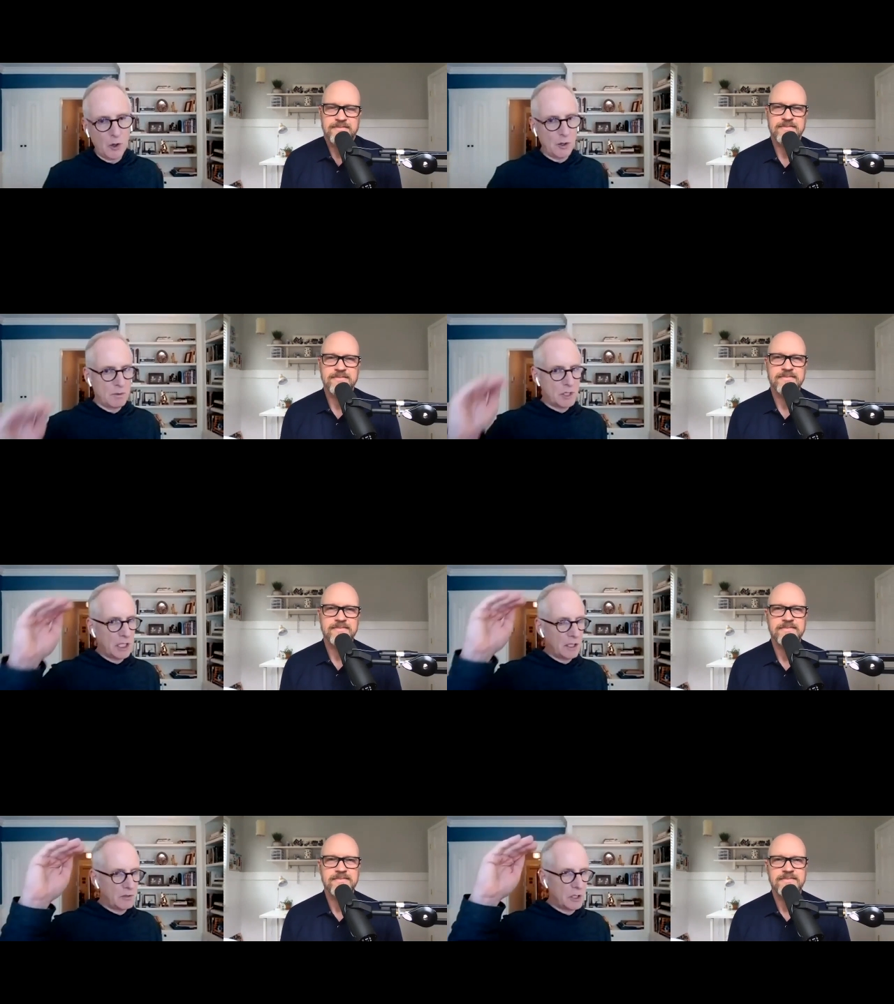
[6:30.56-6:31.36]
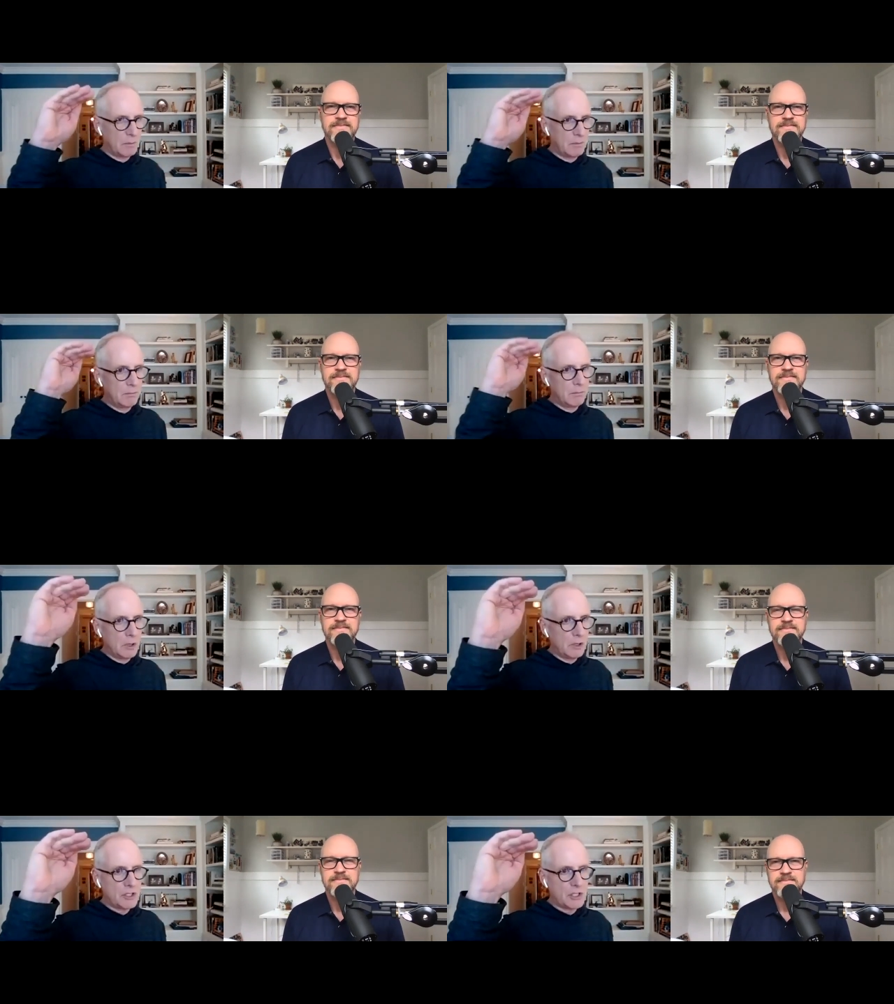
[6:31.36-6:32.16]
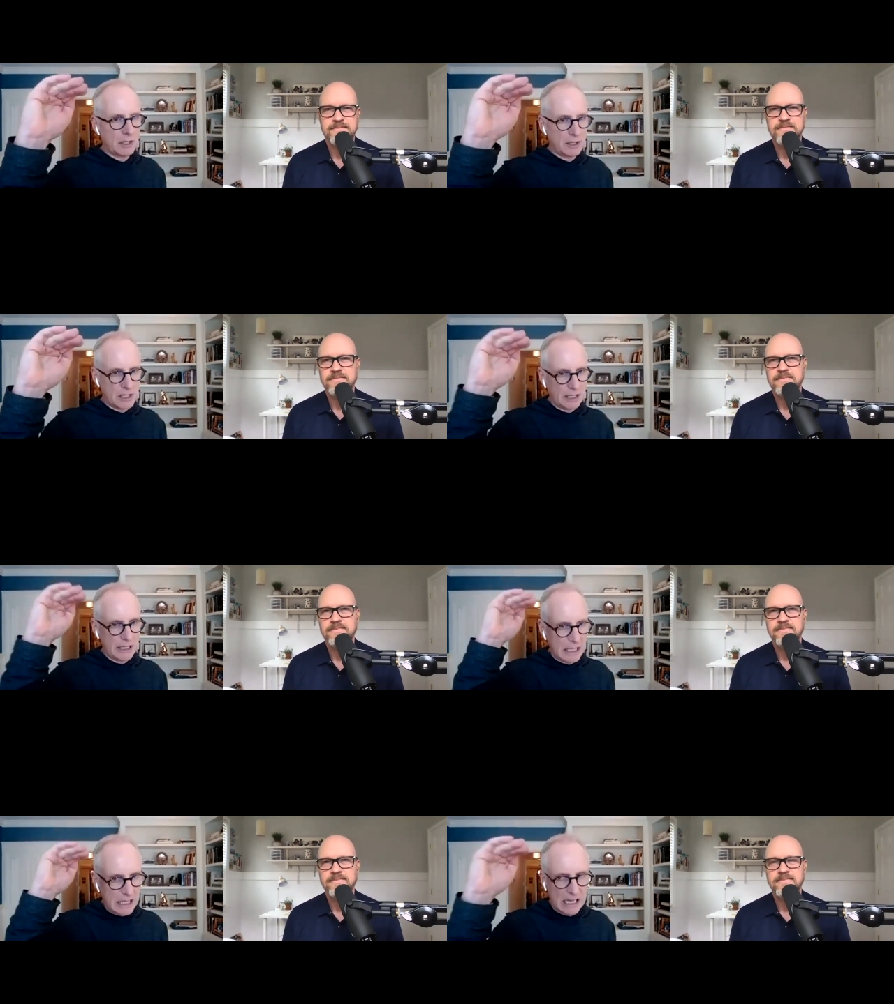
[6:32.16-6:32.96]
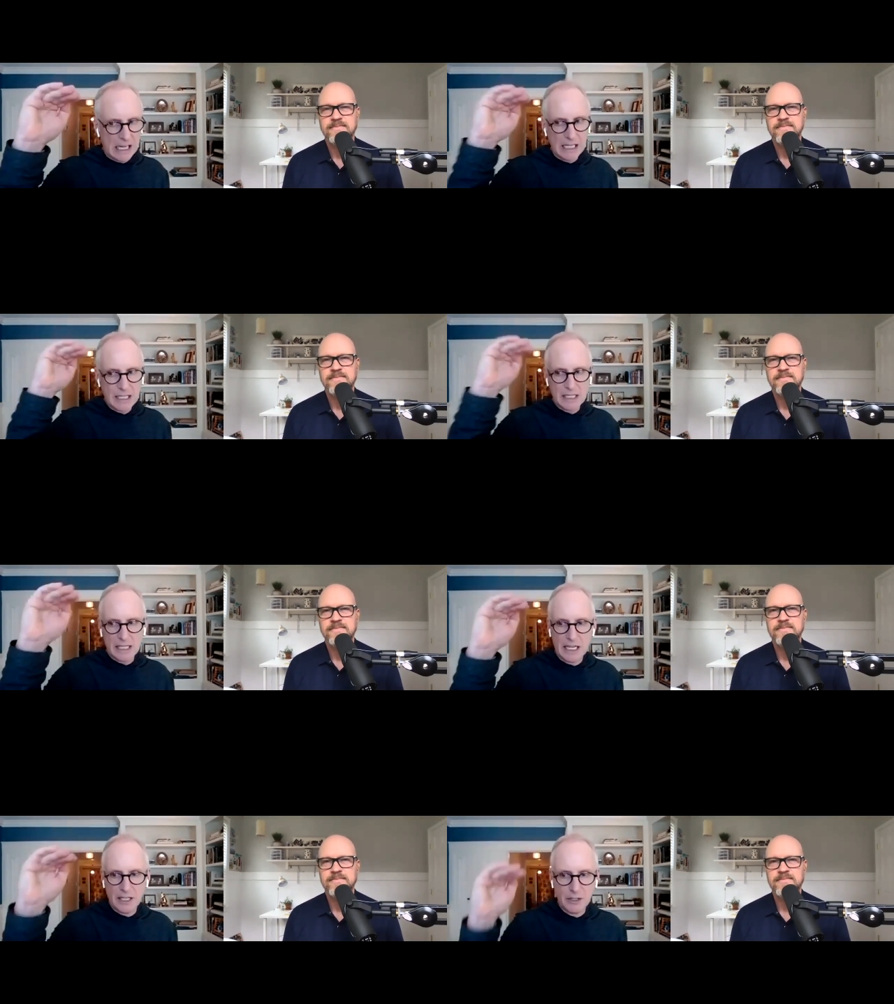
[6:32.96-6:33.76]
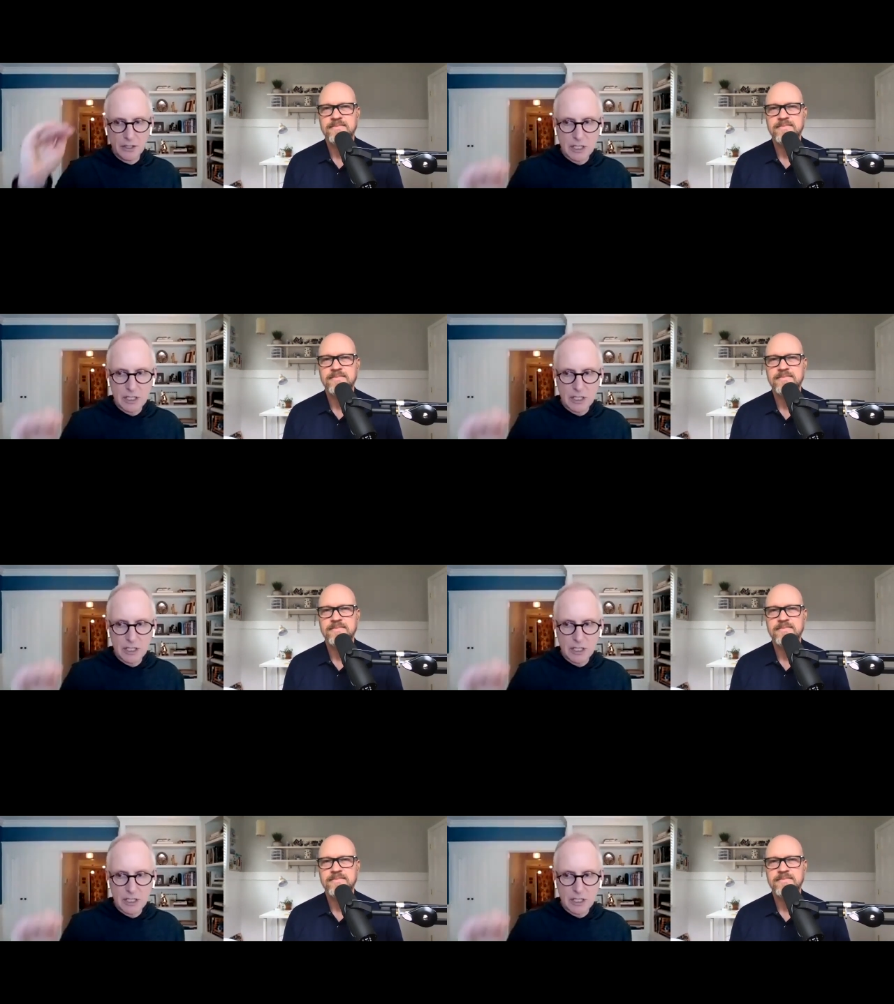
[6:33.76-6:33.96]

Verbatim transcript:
Speaker 1: themselves to mercilessly high standards.